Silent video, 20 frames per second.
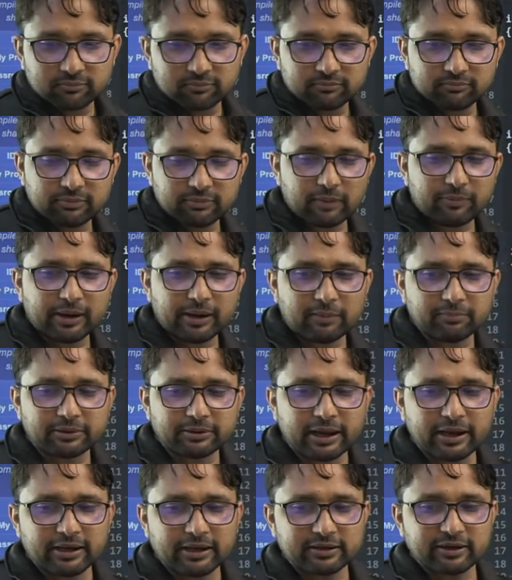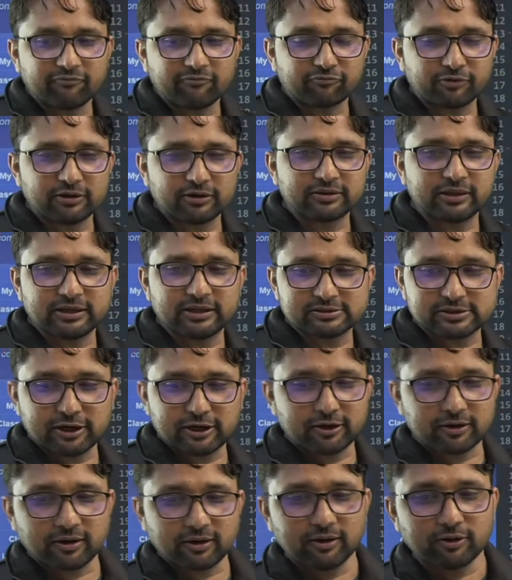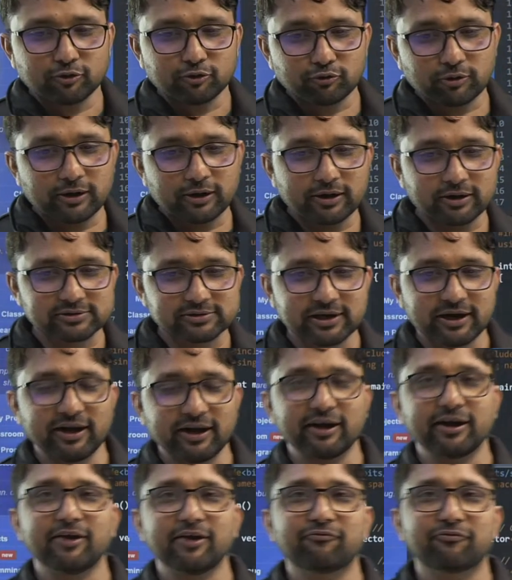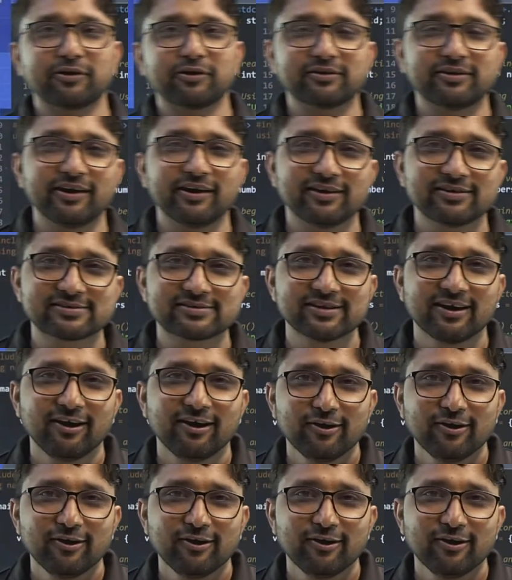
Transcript: Maybe I'm telling different things and you're understanding different things.